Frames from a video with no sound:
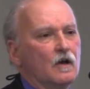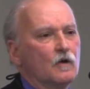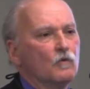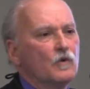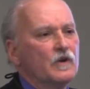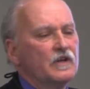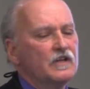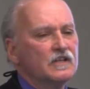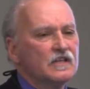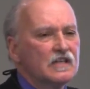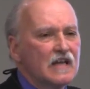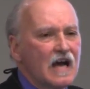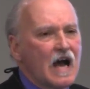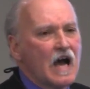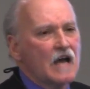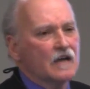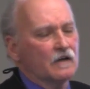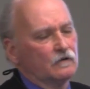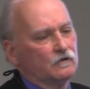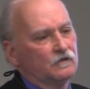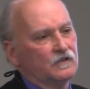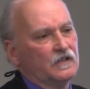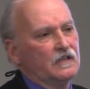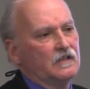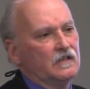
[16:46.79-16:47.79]
We not
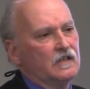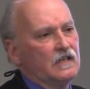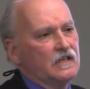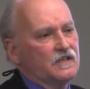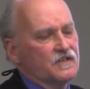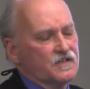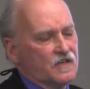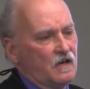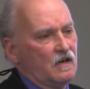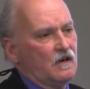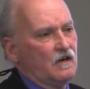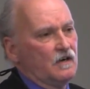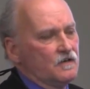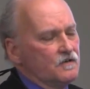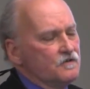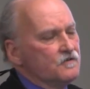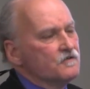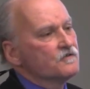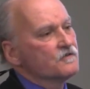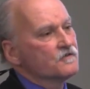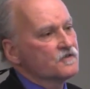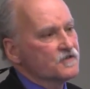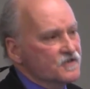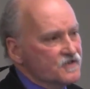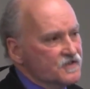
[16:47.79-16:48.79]
only need to
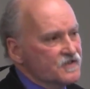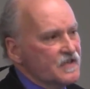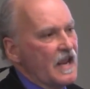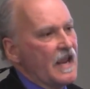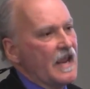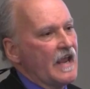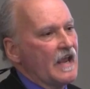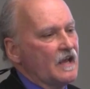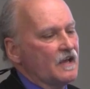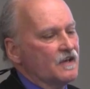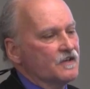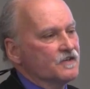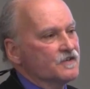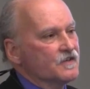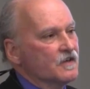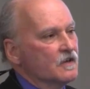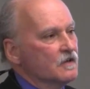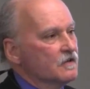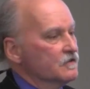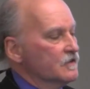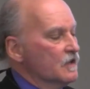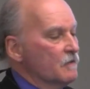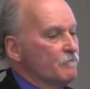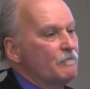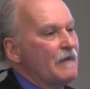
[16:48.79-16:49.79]
understand
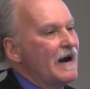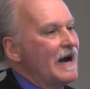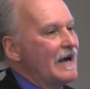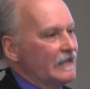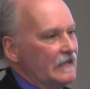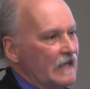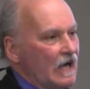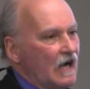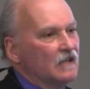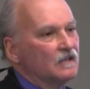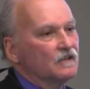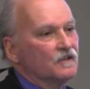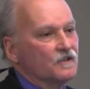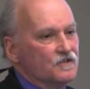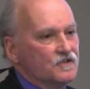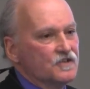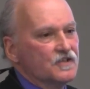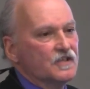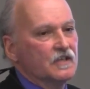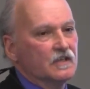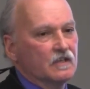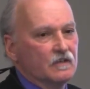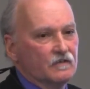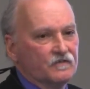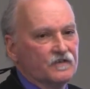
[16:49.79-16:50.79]
the
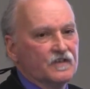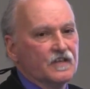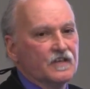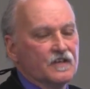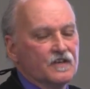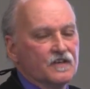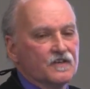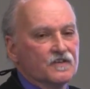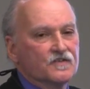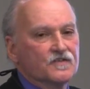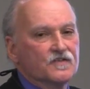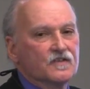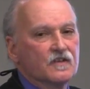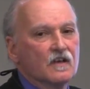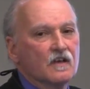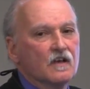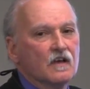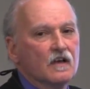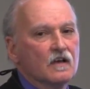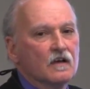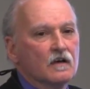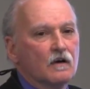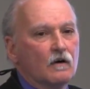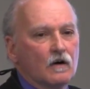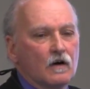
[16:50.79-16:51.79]
biology of these,
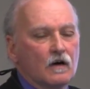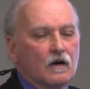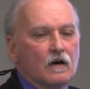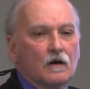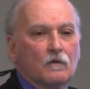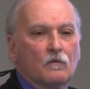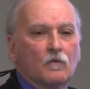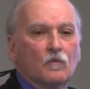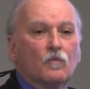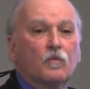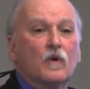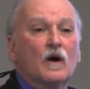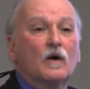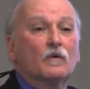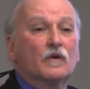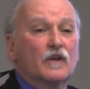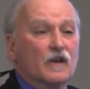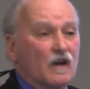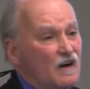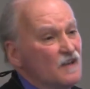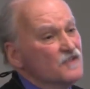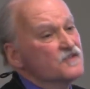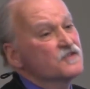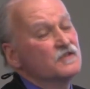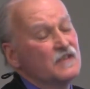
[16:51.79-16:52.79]
but we
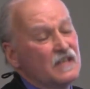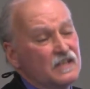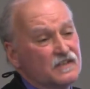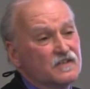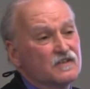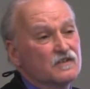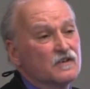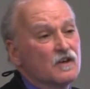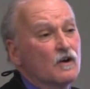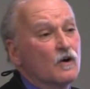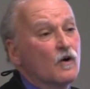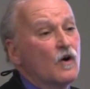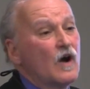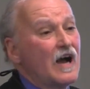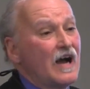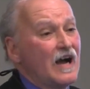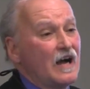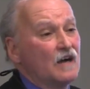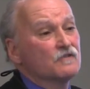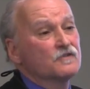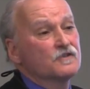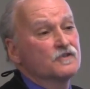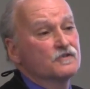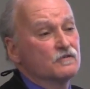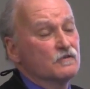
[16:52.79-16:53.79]
also need to know
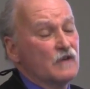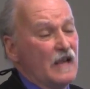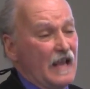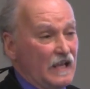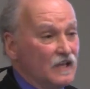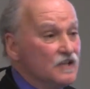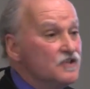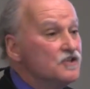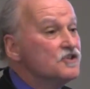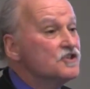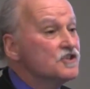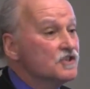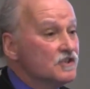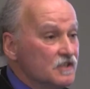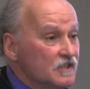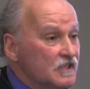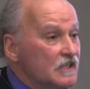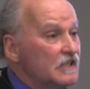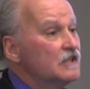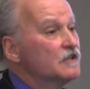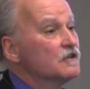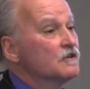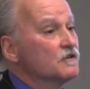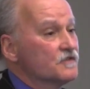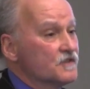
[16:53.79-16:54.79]
how to
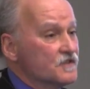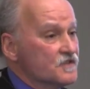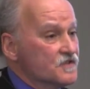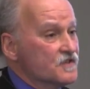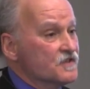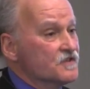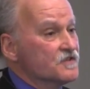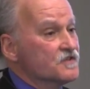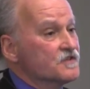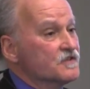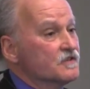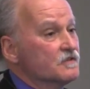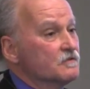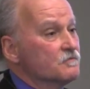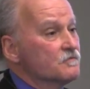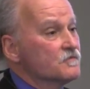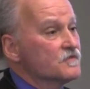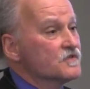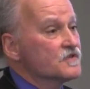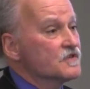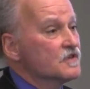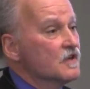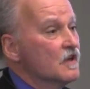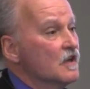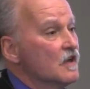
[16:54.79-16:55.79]
engineer the
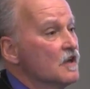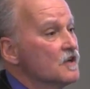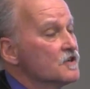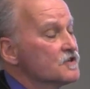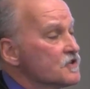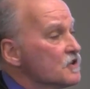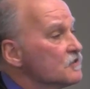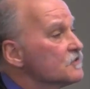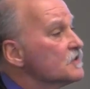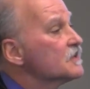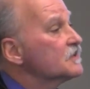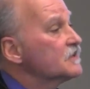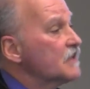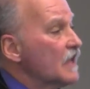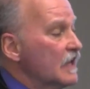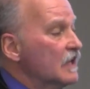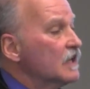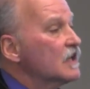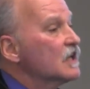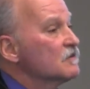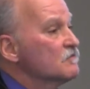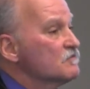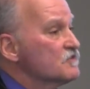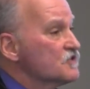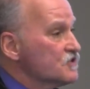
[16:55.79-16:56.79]
systems so that they
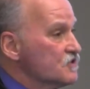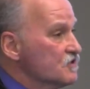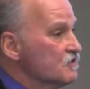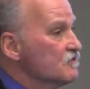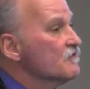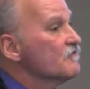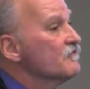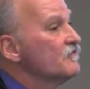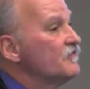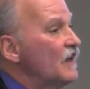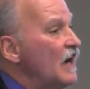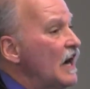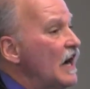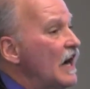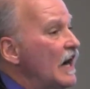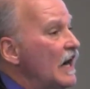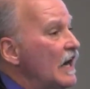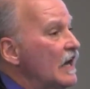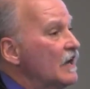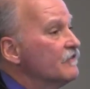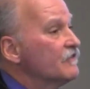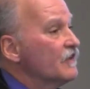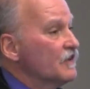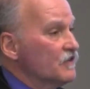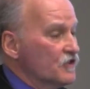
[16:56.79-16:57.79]
can
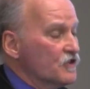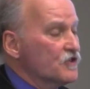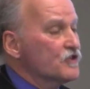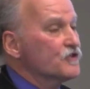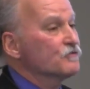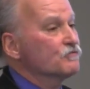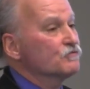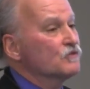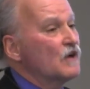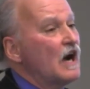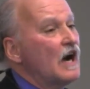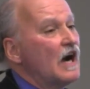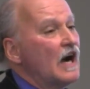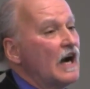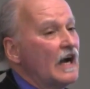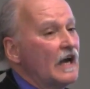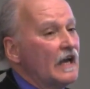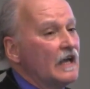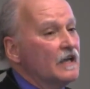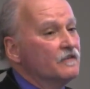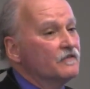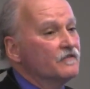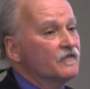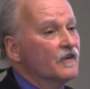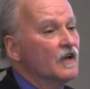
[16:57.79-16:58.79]
survive and
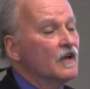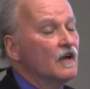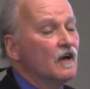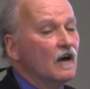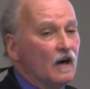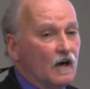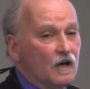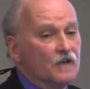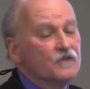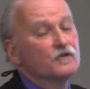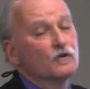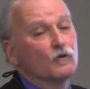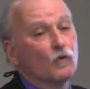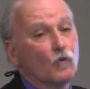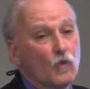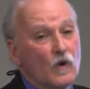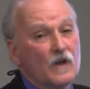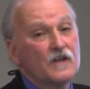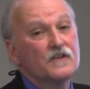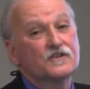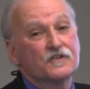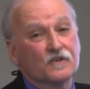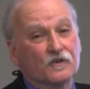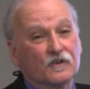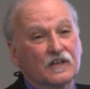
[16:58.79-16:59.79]
thrive under
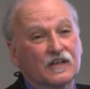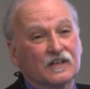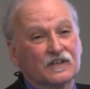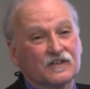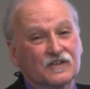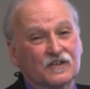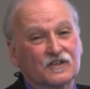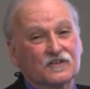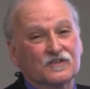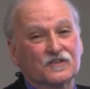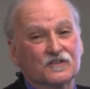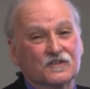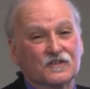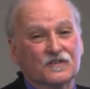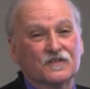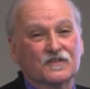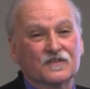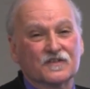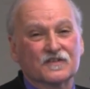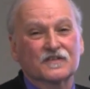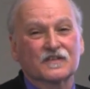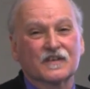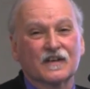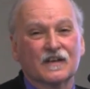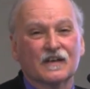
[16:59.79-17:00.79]
winter
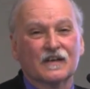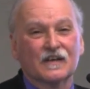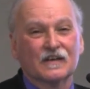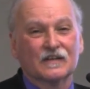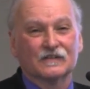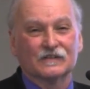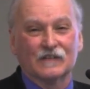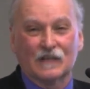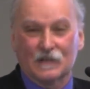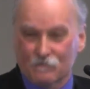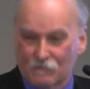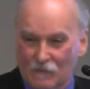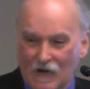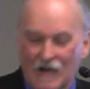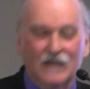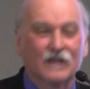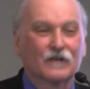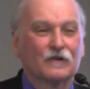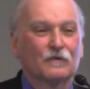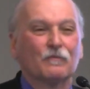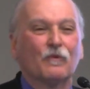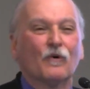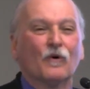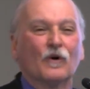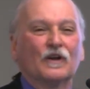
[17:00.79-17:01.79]
conditions like
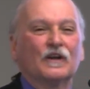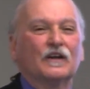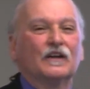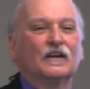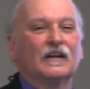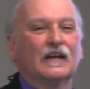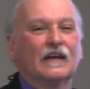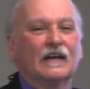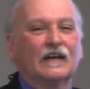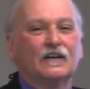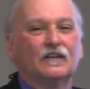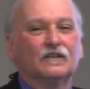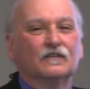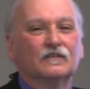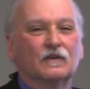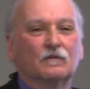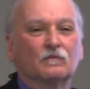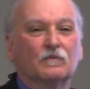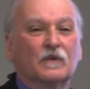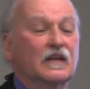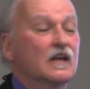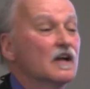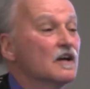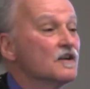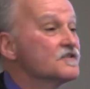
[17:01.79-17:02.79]
Michael pointed out,
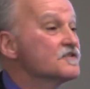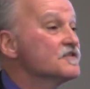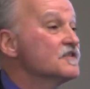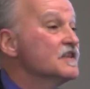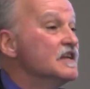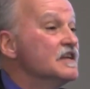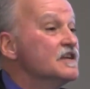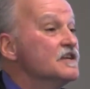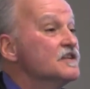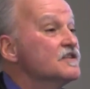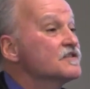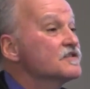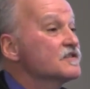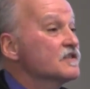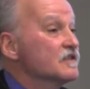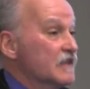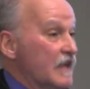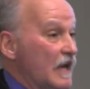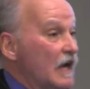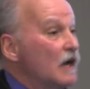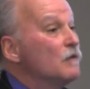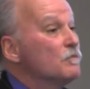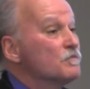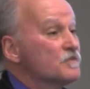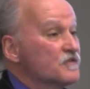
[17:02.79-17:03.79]
because these
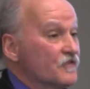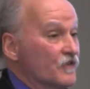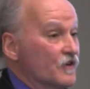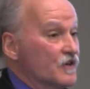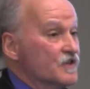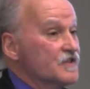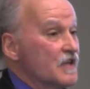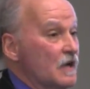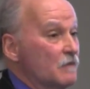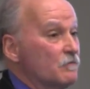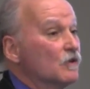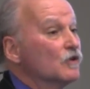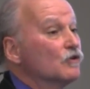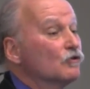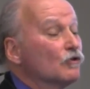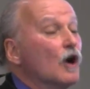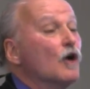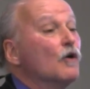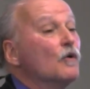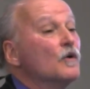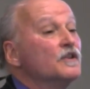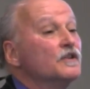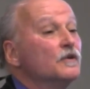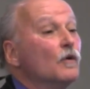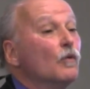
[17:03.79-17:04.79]
kelps, for example,
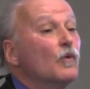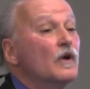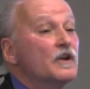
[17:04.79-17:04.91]
grow in the